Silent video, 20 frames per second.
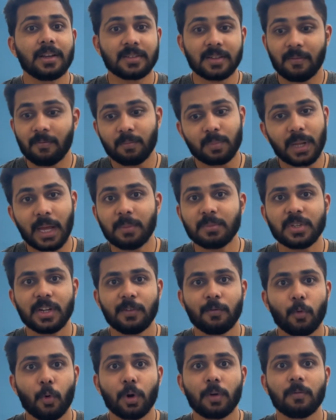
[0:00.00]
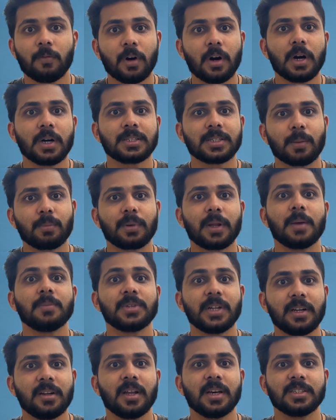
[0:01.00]
Sometimes it won't work, sometimes
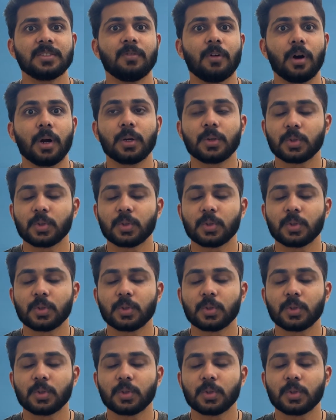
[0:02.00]
it does work.